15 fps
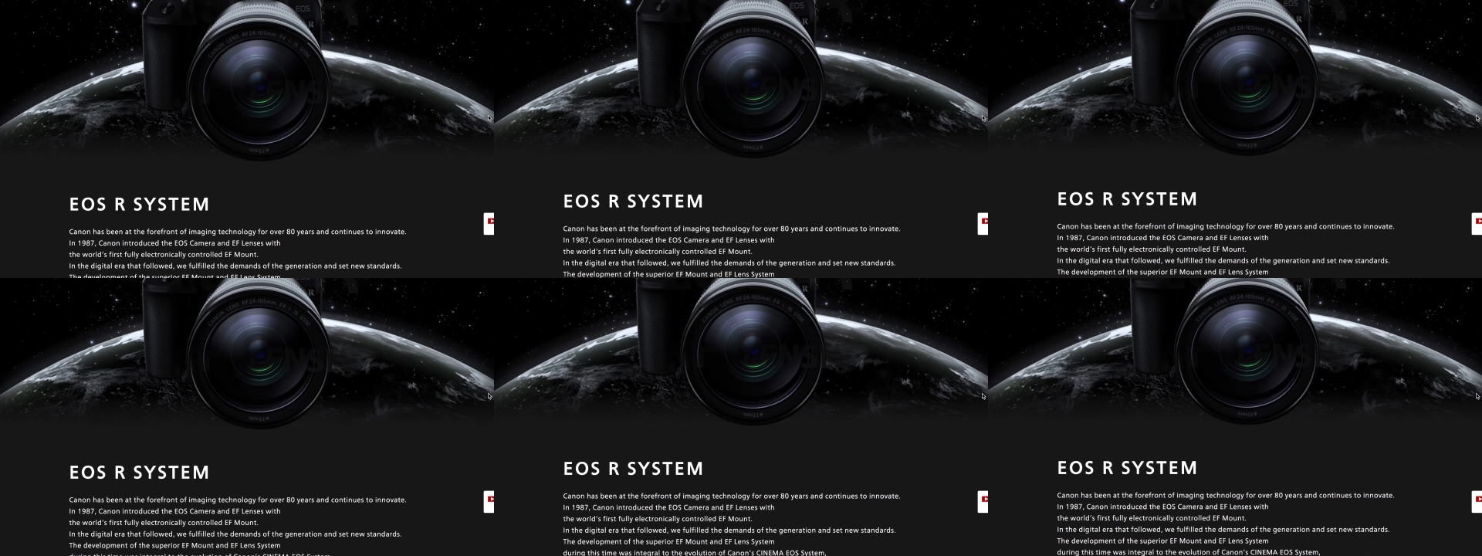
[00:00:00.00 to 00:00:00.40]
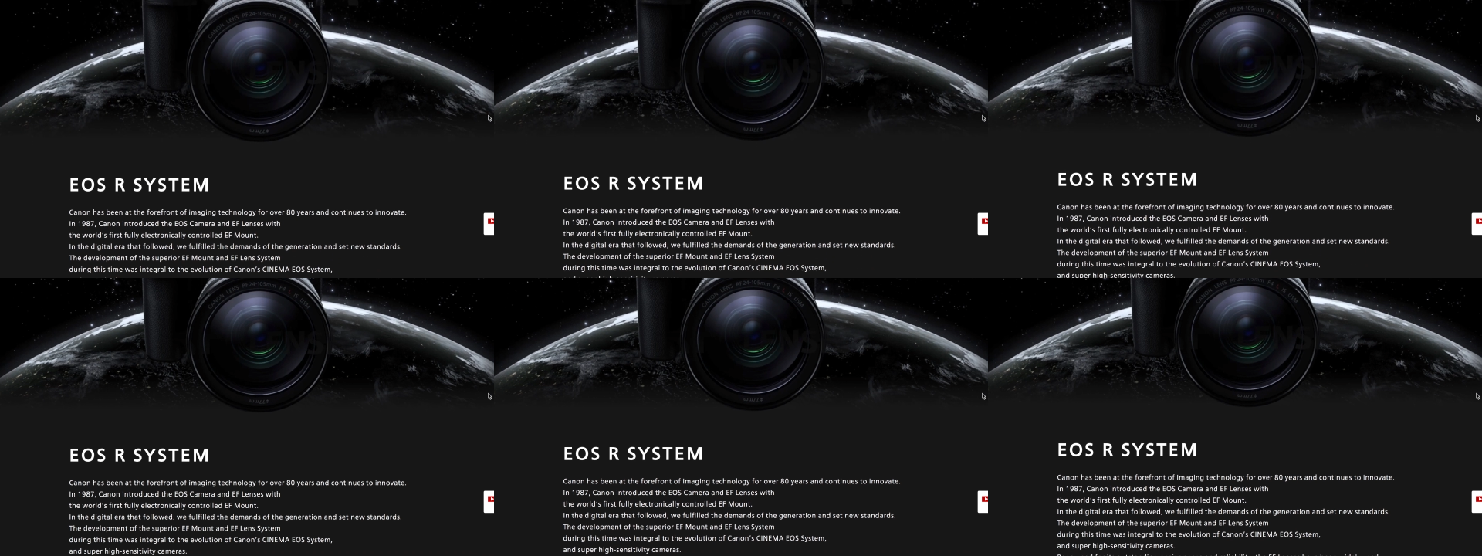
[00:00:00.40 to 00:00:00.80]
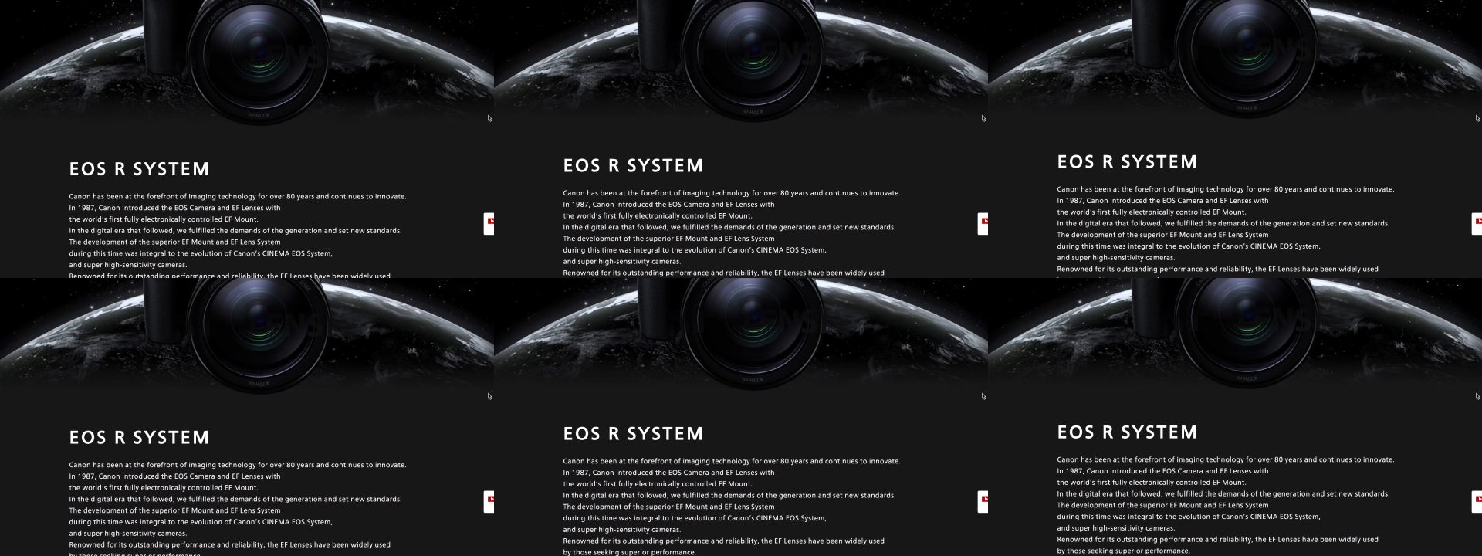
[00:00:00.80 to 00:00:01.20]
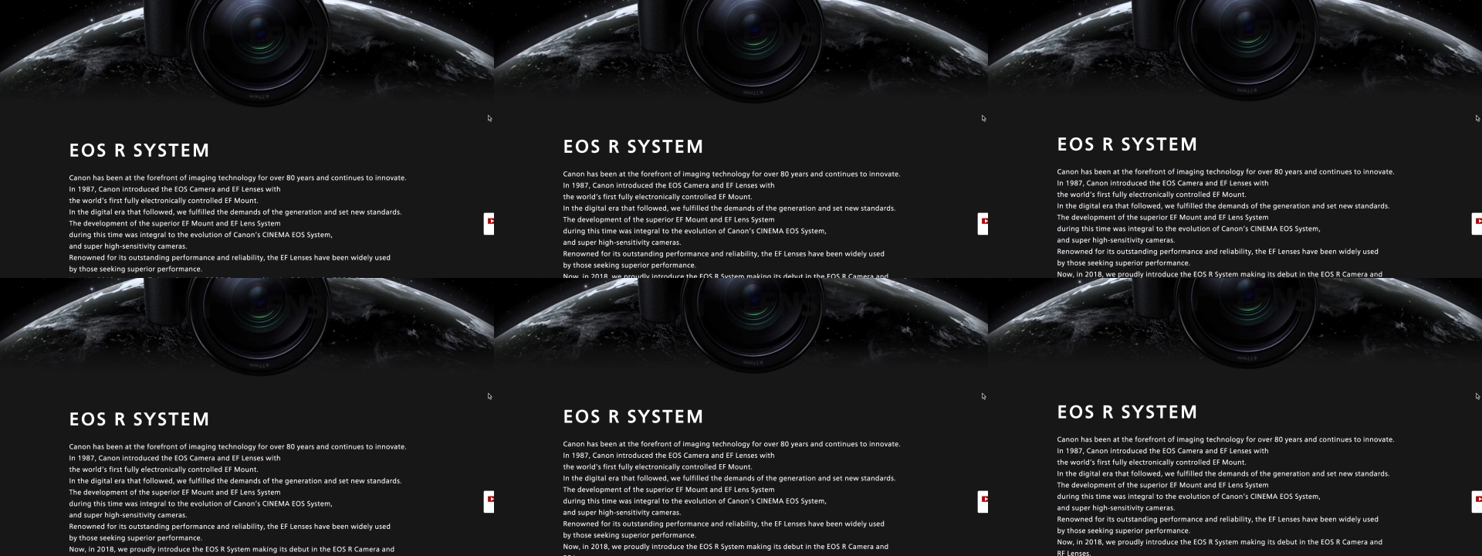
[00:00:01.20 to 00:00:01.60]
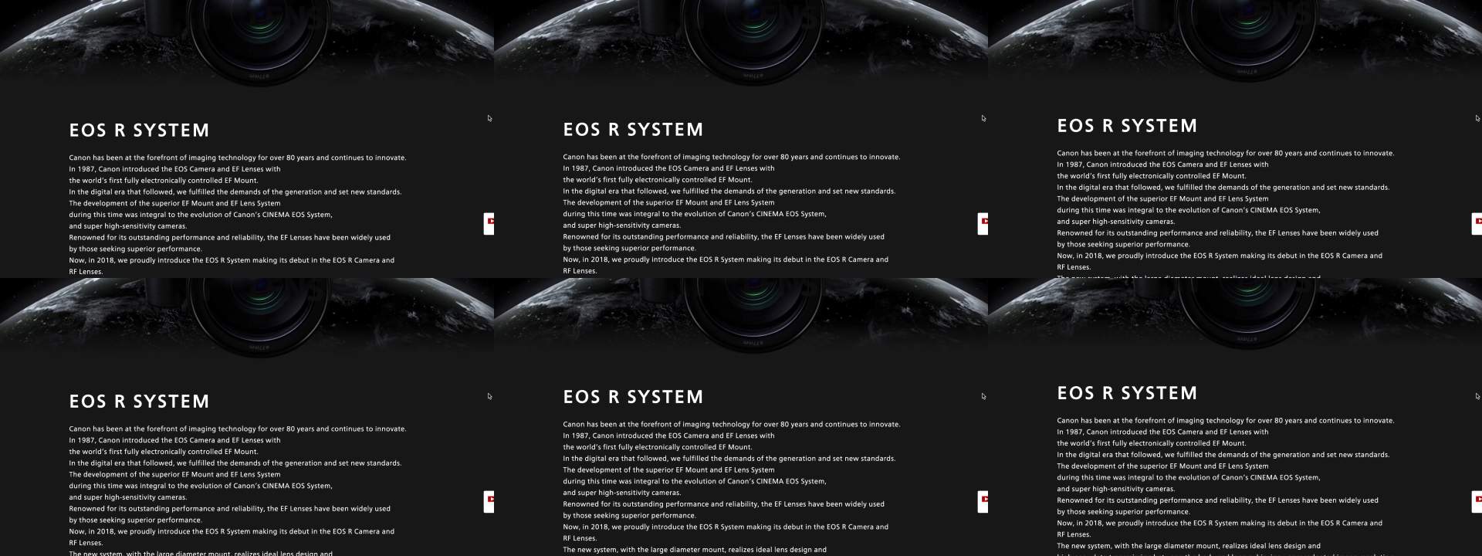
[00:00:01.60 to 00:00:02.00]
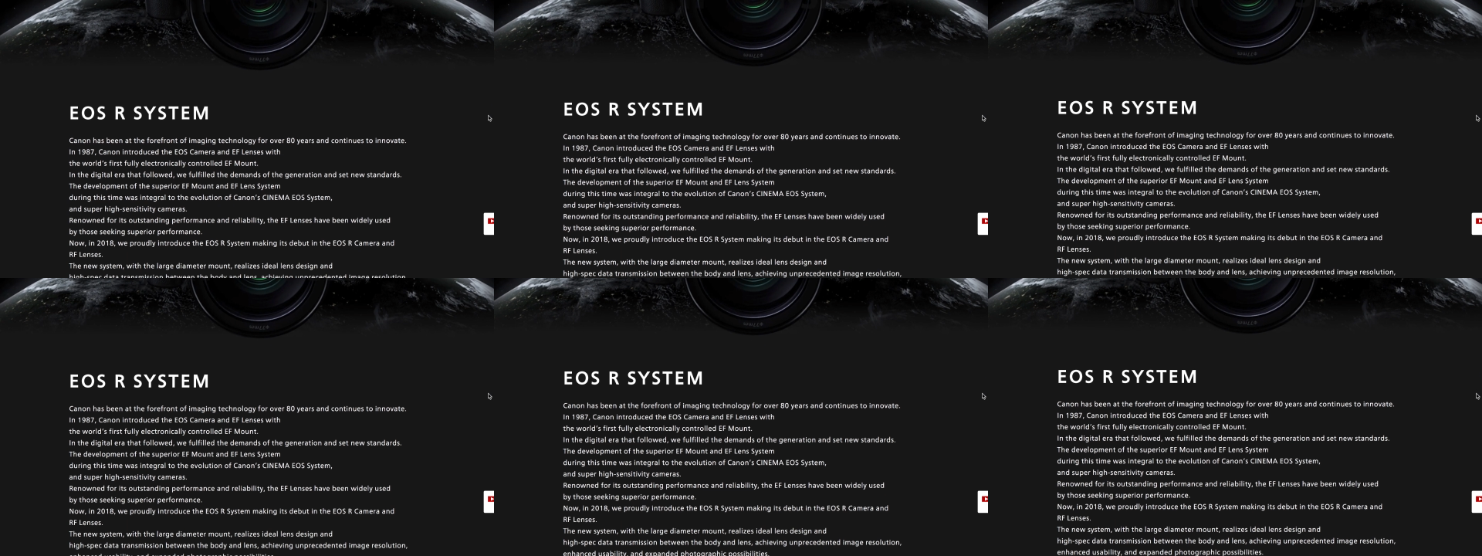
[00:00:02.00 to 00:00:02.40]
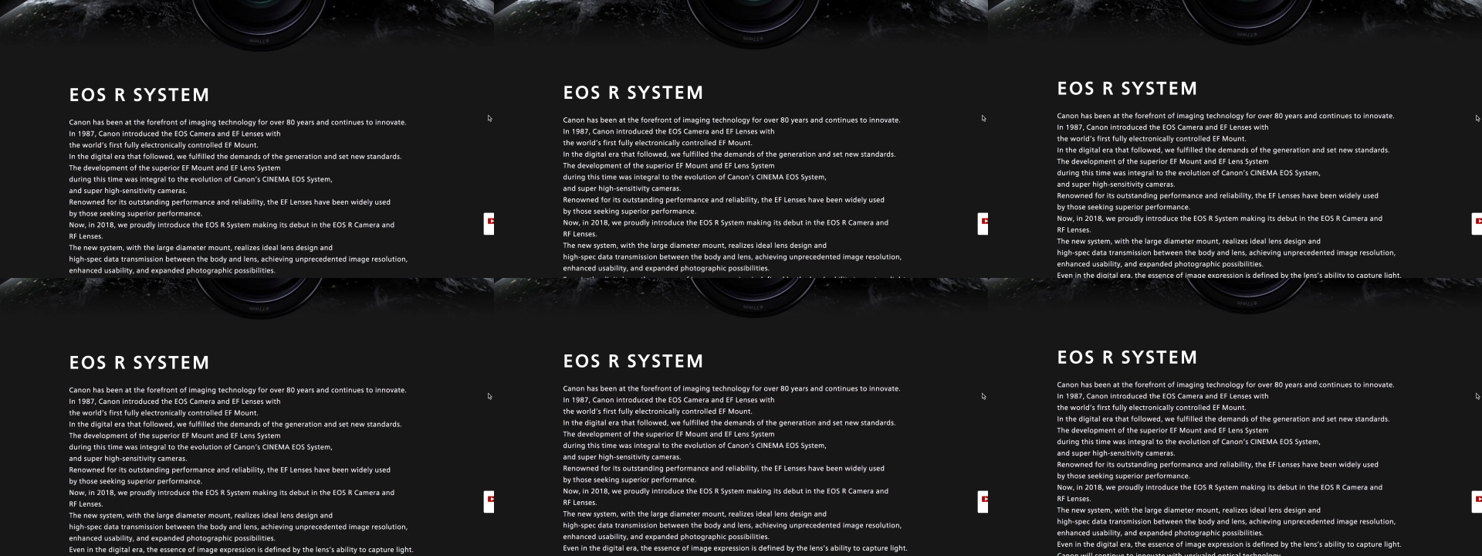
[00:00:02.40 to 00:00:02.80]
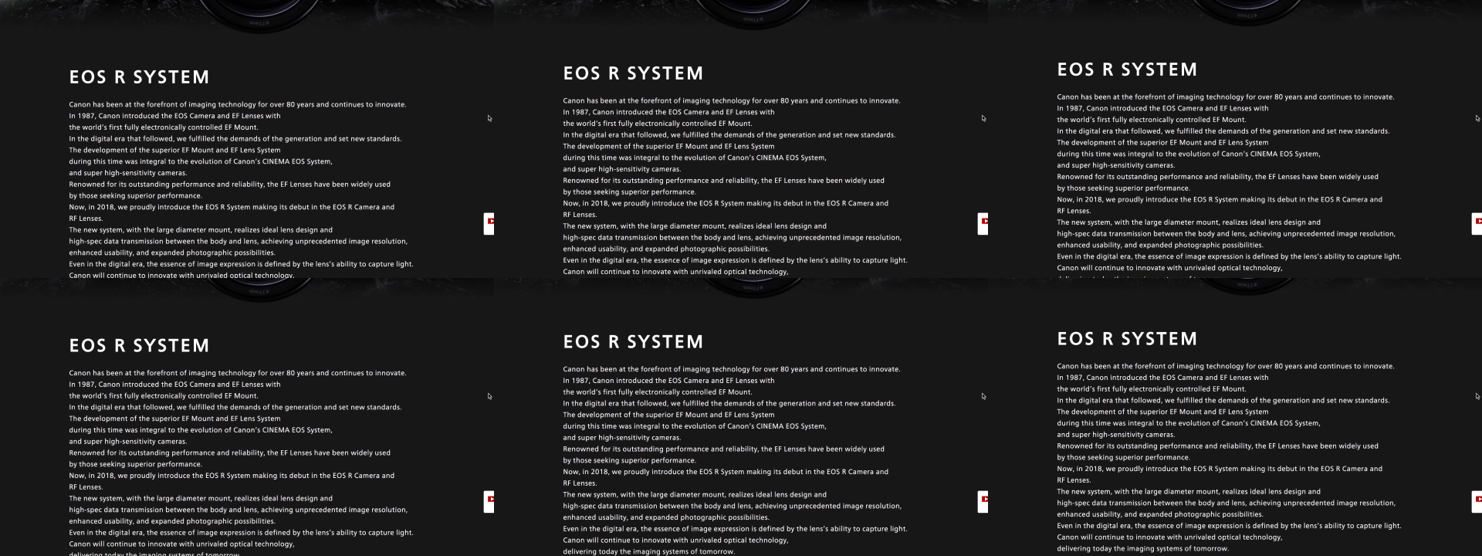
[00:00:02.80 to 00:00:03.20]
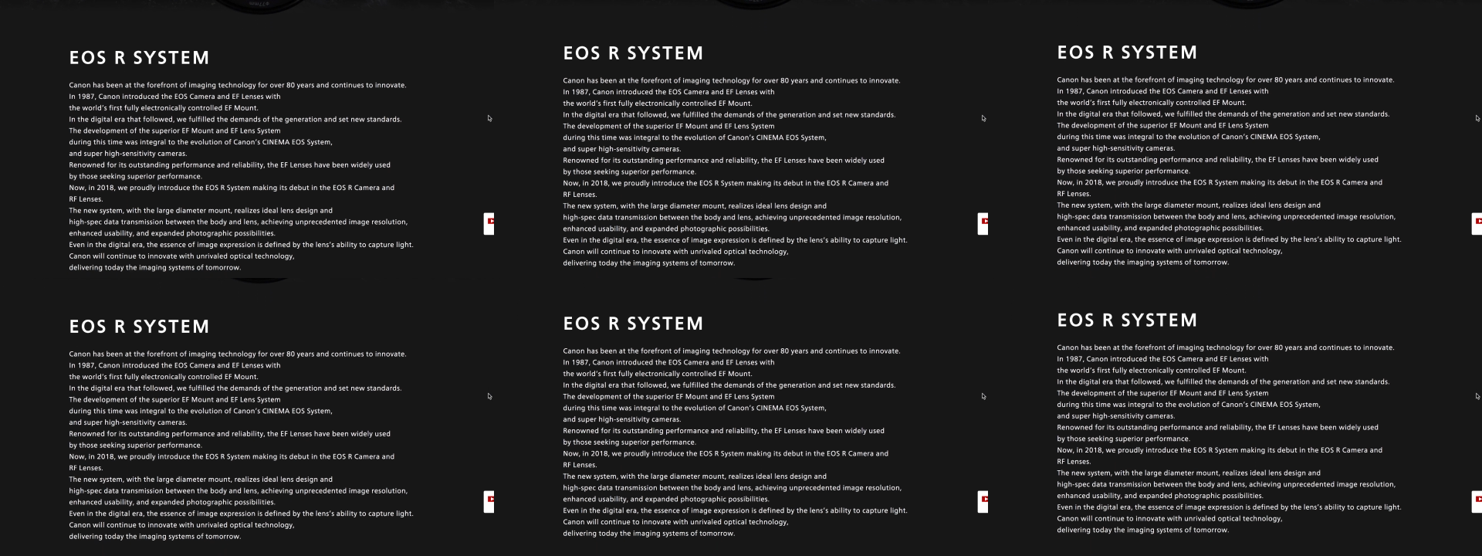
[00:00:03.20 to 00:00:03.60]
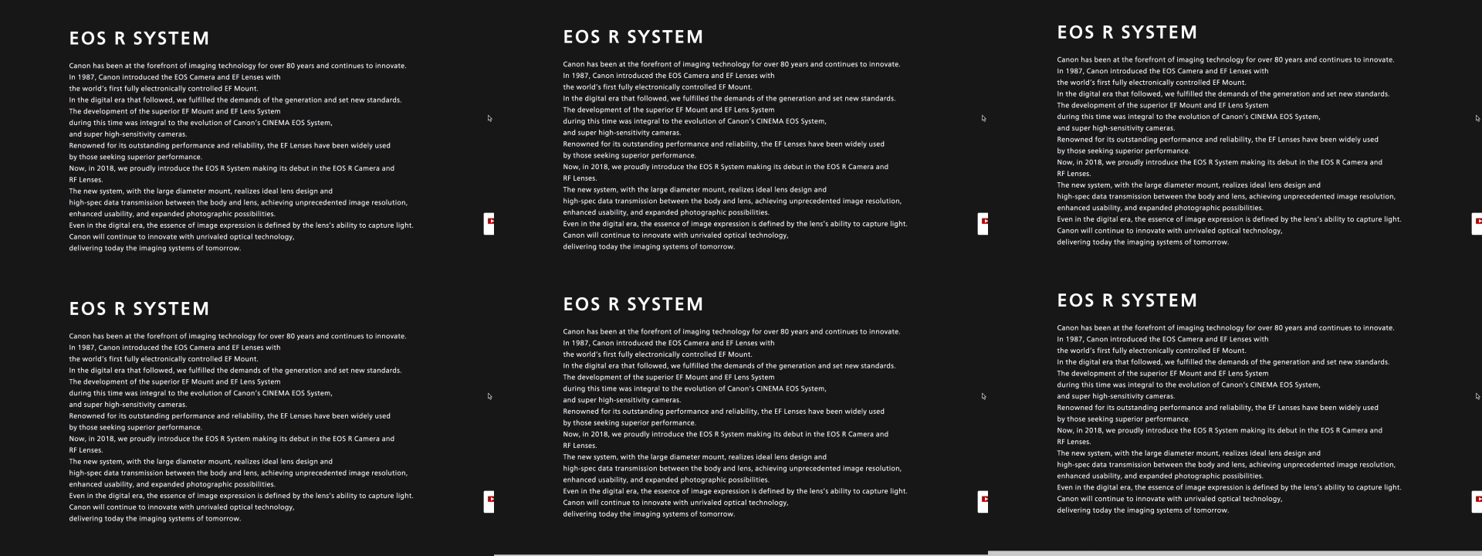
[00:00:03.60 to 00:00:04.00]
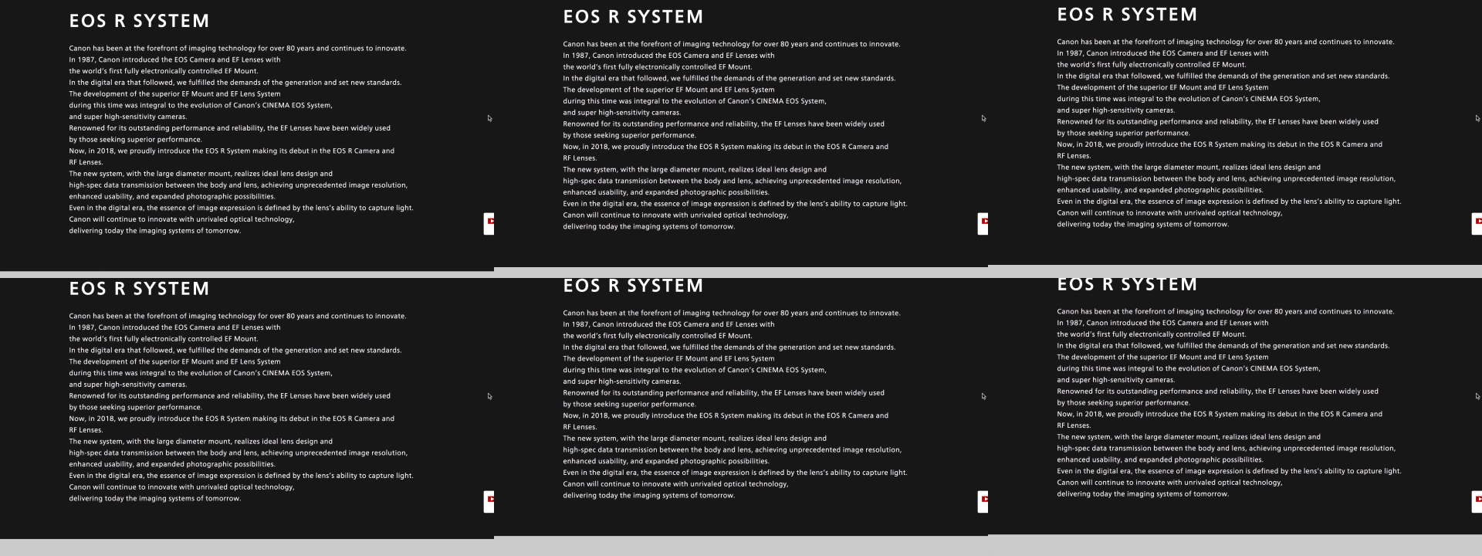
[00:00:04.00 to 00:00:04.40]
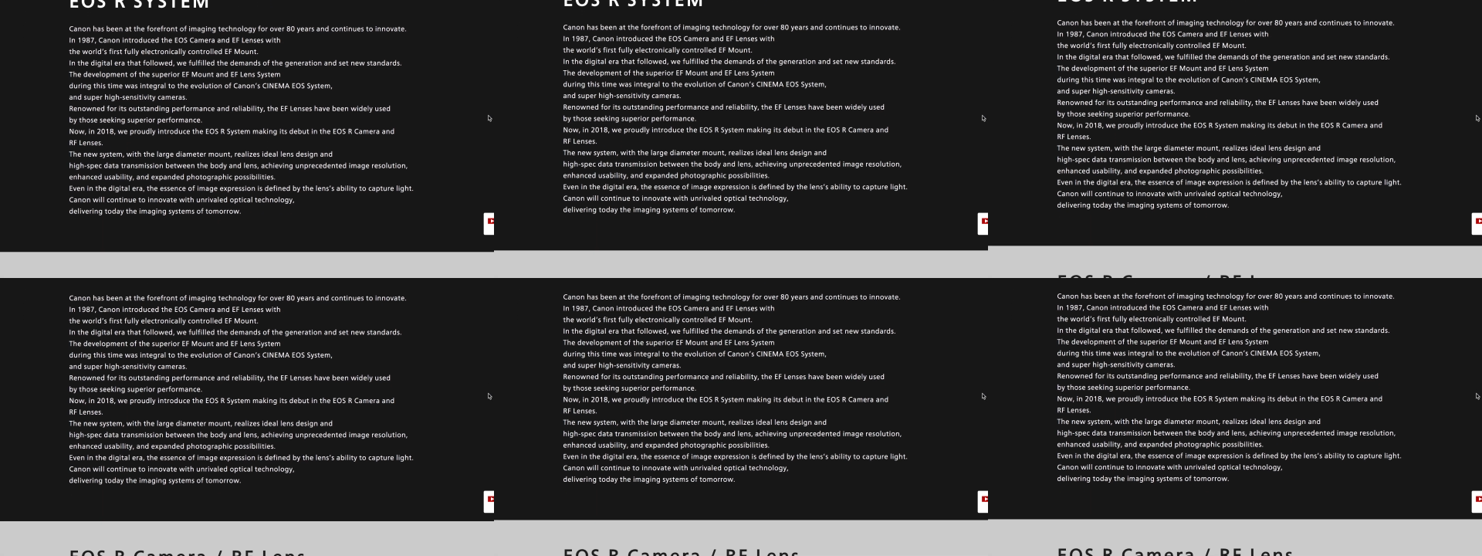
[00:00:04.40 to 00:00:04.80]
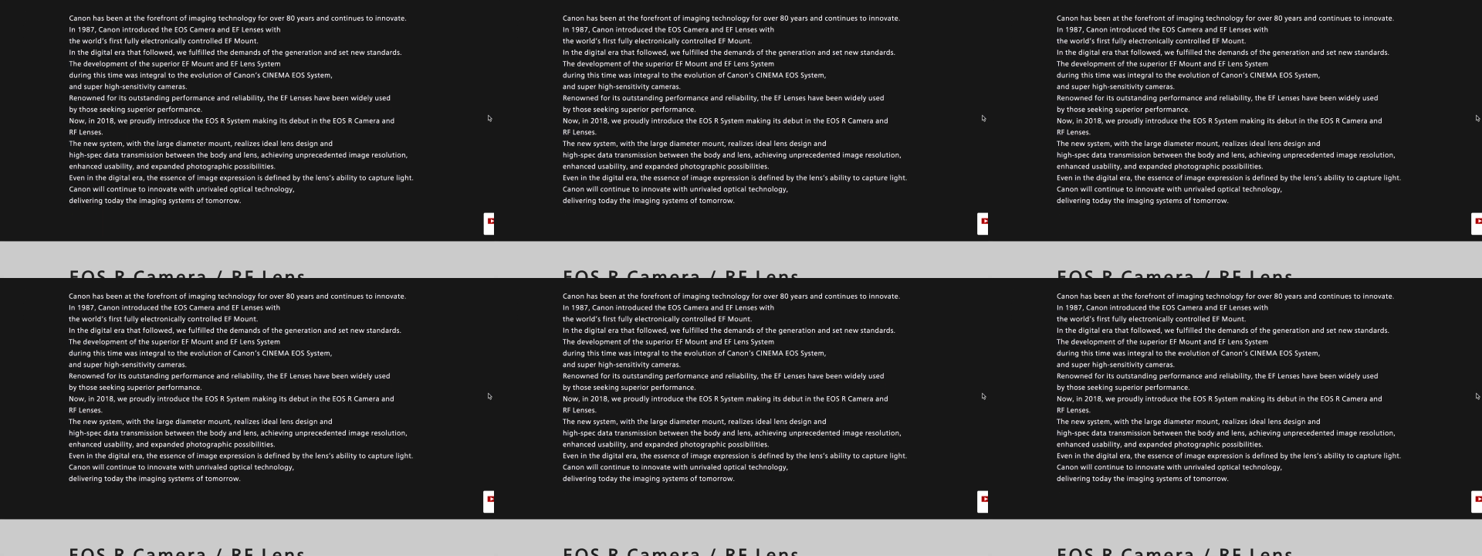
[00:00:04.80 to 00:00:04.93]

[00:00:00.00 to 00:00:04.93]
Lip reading: (no speaker visible)